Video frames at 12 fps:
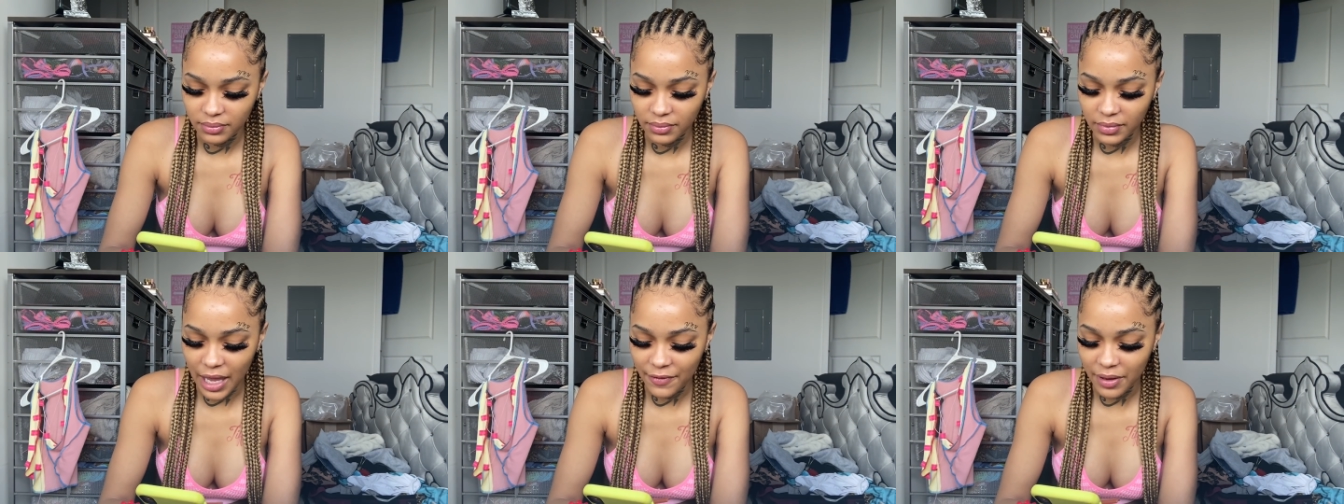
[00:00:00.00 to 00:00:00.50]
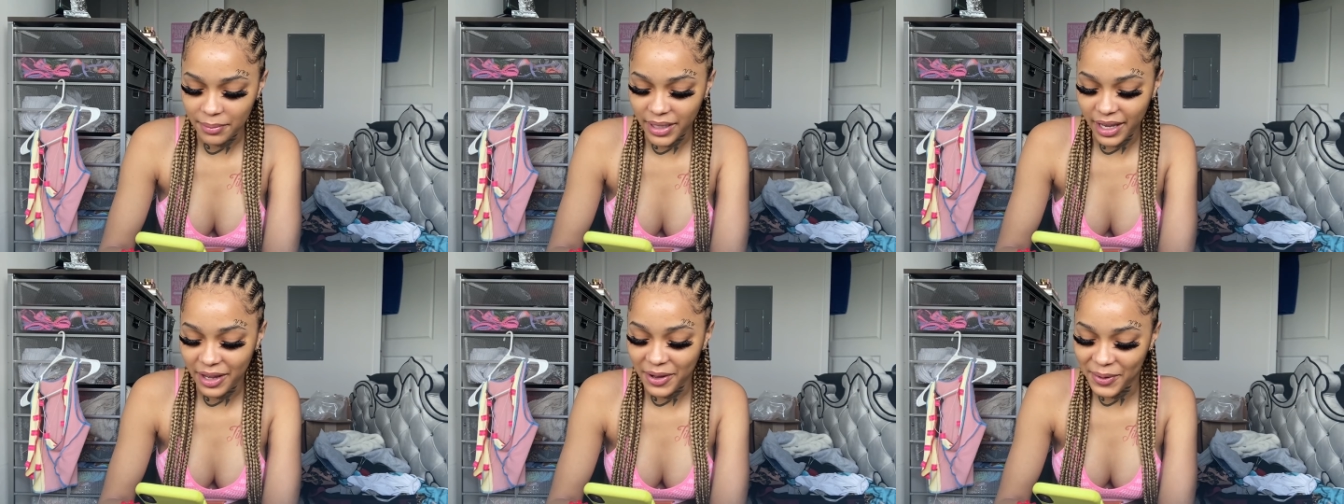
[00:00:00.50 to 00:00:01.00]
Life
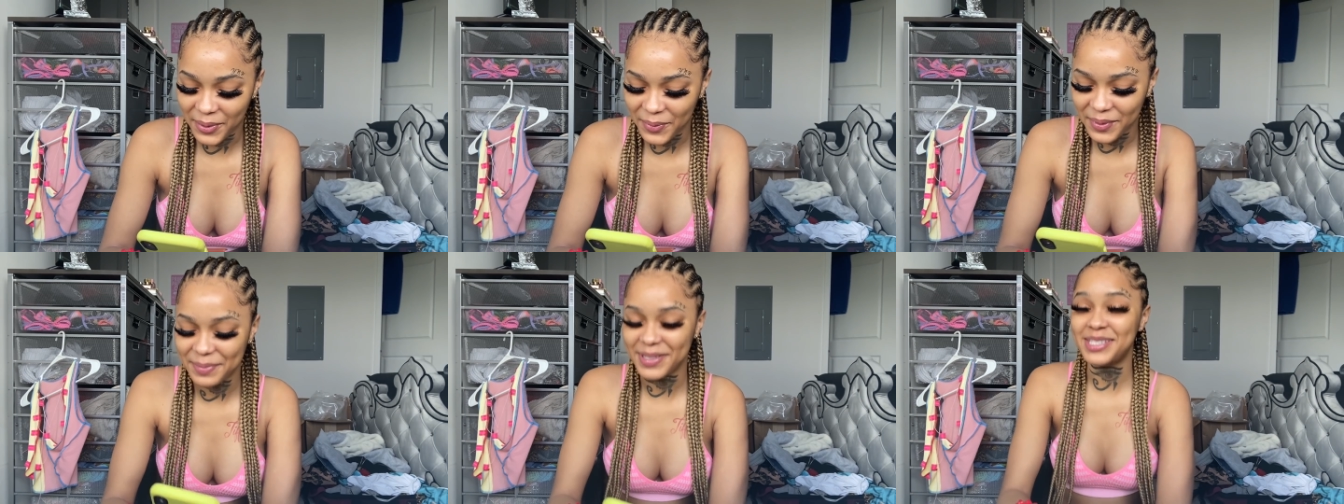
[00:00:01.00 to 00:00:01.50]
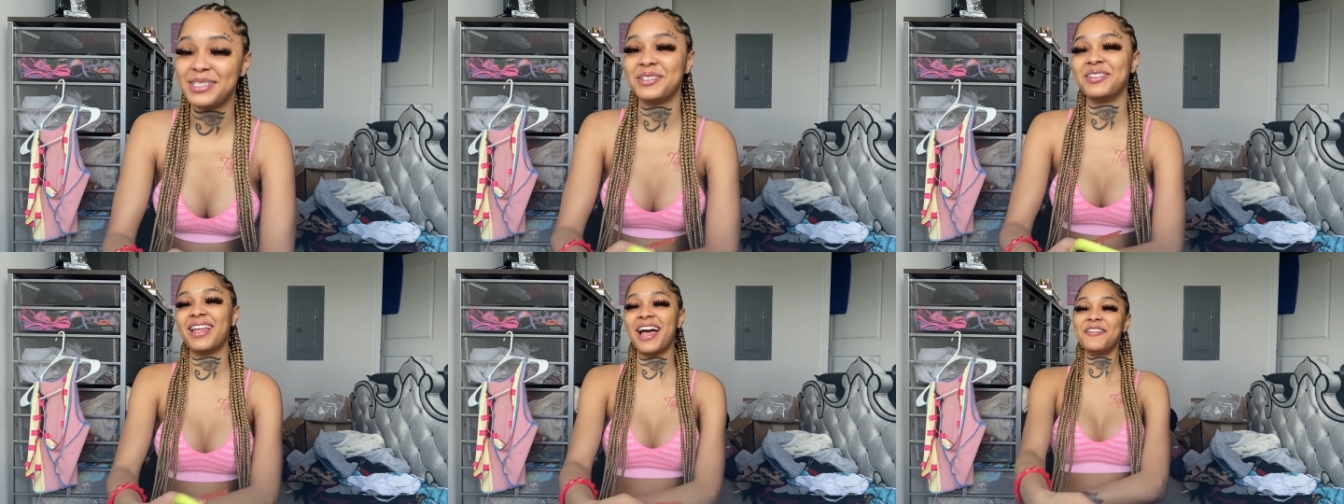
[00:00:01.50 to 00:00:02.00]
update, ho. We miss
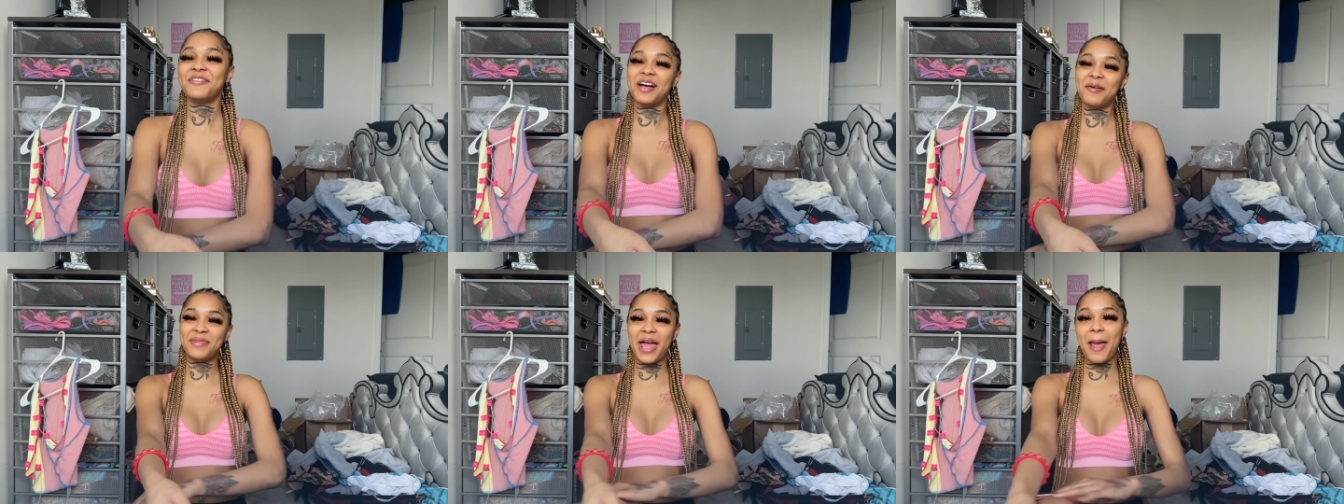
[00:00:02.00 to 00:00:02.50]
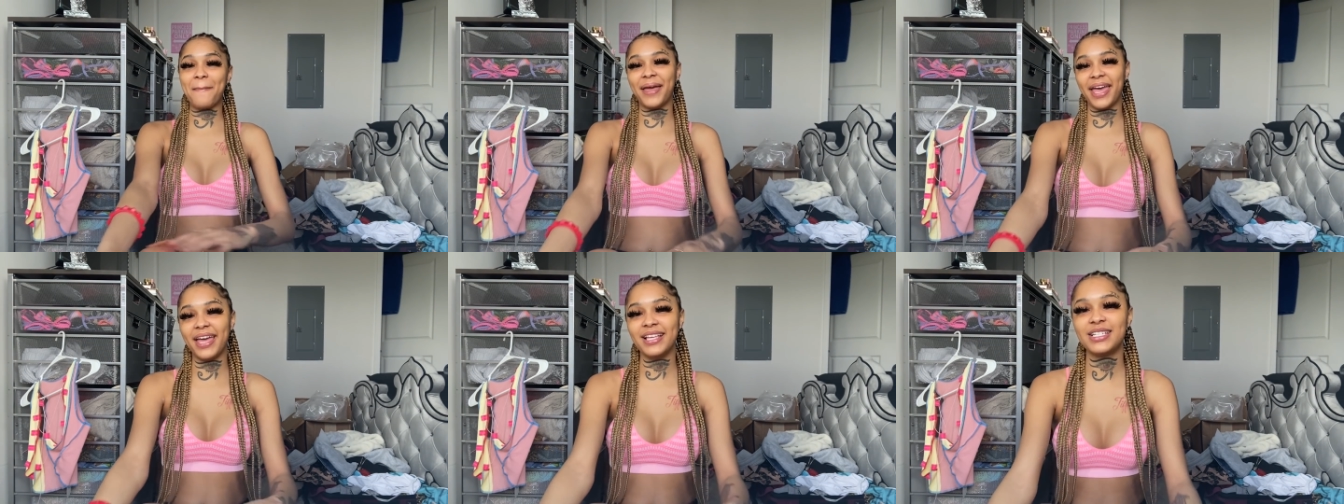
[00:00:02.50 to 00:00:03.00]
you. Life update,
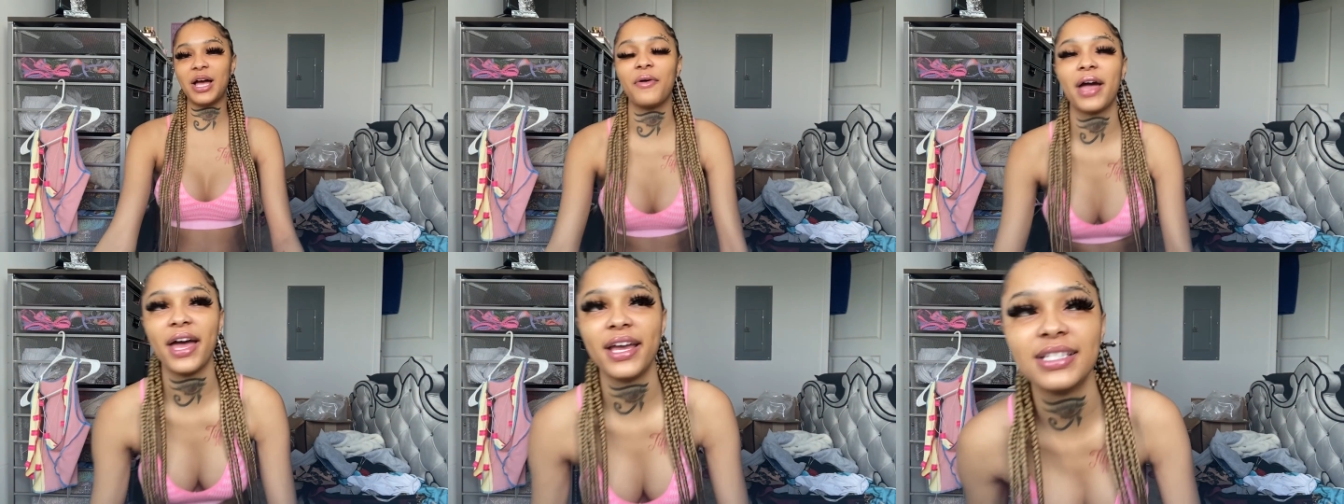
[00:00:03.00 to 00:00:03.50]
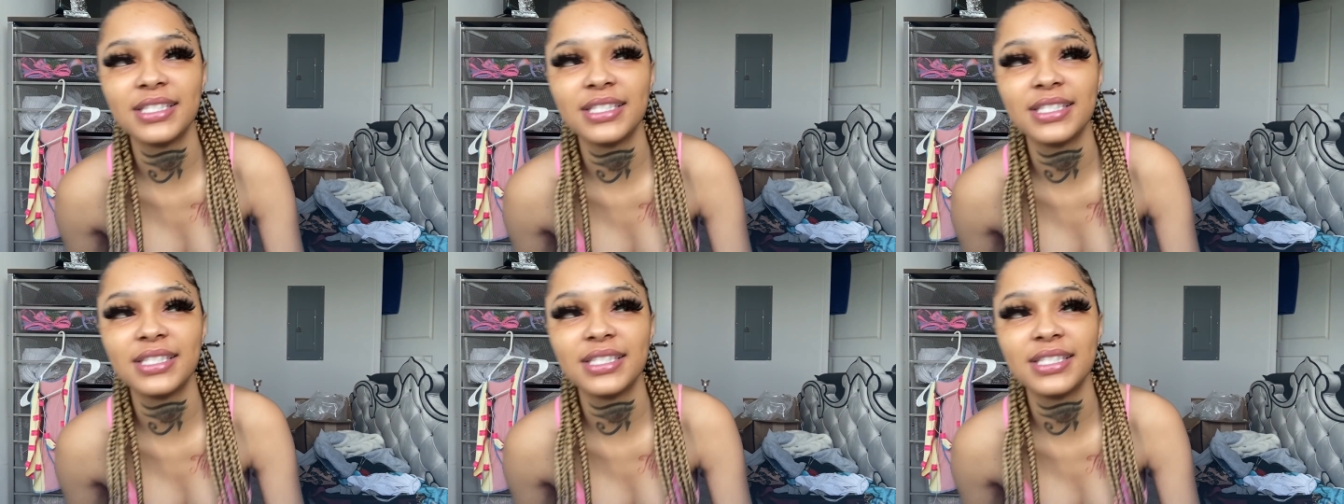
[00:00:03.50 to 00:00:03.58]
bitch. Okay,